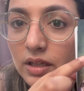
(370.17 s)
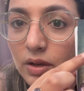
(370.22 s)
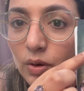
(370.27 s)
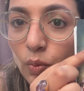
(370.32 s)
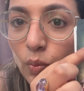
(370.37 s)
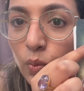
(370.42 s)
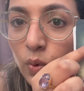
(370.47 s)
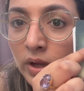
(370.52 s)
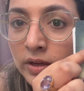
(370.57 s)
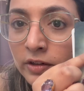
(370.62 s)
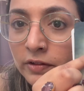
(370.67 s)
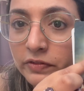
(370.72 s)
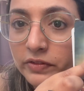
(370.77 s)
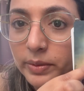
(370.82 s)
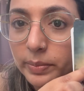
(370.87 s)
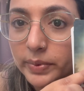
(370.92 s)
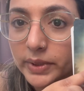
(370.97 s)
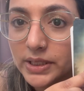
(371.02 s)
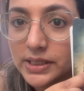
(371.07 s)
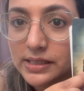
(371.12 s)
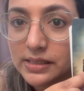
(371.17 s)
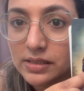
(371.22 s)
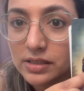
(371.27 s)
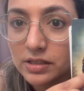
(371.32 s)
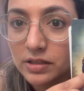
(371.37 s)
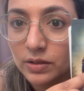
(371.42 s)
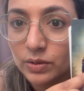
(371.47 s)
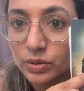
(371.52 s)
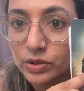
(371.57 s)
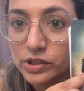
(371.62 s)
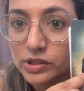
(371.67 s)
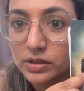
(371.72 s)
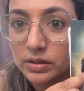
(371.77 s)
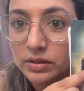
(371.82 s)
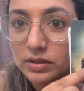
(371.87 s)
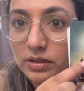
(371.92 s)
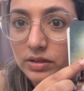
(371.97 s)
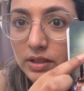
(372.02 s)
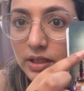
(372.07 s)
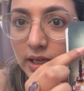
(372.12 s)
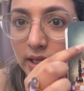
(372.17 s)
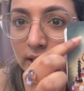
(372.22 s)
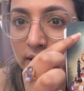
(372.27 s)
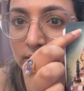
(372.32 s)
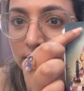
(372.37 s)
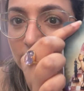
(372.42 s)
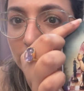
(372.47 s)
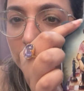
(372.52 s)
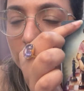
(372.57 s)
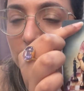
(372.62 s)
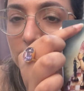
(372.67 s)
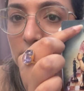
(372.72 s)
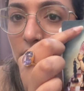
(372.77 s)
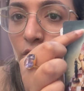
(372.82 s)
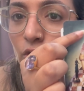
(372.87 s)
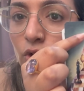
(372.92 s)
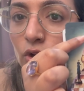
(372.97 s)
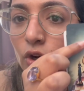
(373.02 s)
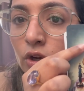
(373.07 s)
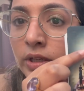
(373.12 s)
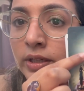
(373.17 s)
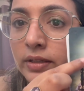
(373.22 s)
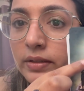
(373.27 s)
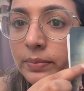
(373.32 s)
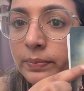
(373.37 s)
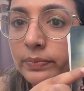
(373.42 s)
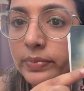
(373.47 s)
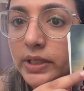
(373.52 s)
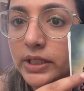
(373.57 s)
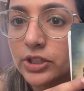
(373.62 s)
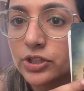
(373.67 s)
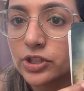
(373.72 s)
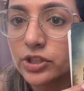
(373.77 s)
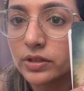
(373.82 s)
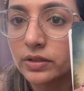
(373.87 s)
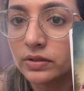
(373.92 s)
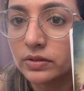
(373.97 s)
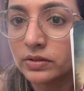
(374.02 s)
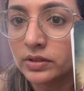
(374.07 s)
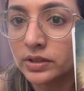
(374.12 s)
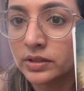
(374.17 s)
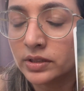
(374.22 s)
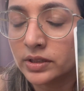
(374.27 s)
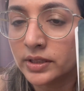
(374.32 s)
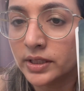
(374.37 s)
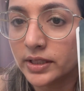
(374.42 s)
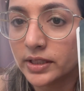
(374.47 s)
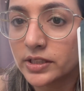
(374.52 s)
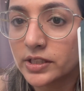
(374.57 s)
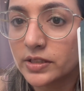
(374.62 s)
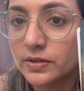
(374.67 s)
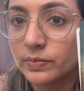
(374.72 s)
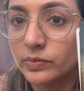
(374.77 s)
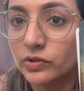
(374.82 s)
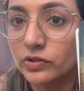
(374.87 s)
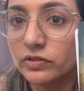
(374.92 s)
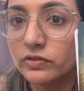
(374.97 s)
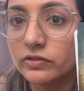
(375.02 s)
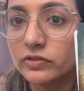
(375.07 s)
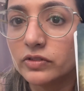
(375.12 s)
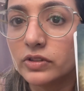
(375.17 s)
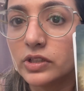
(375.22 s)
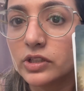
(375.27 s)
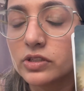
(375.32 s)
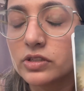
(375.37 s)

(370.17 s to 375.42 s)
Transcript: one of the pieces close to her, and there's a contemplation on her next move.